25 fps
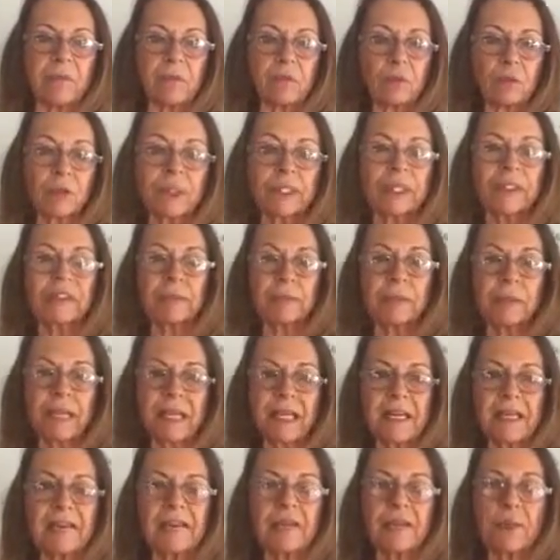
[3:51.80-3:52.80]
really the
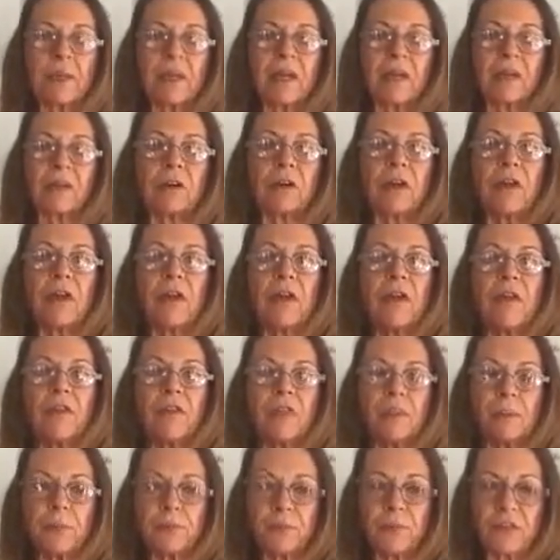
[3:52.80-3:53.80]
place where
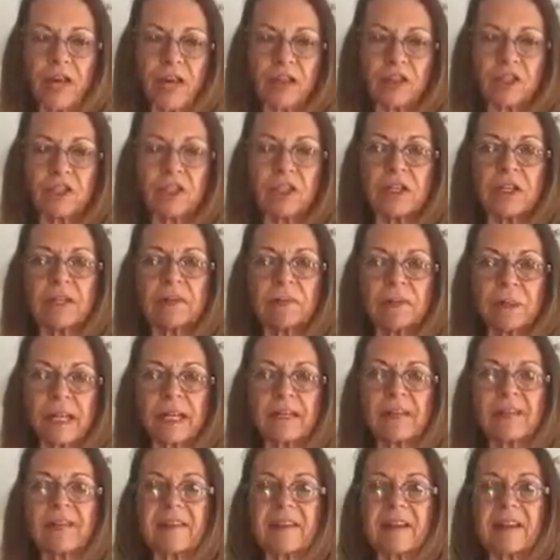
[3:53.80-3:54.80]
the production of
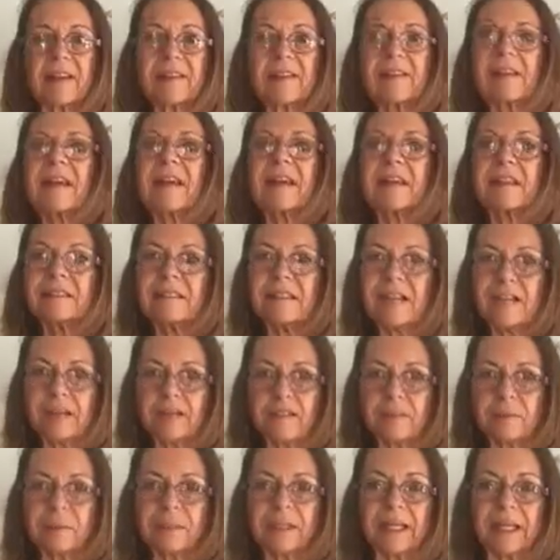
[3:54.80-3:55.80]
blood cells
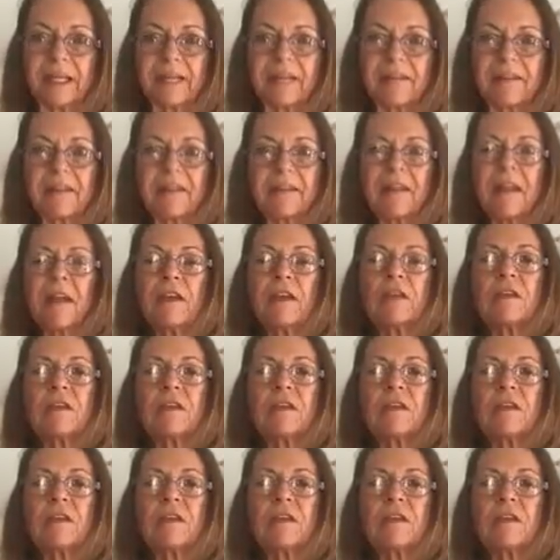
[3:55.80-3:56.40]
takes place.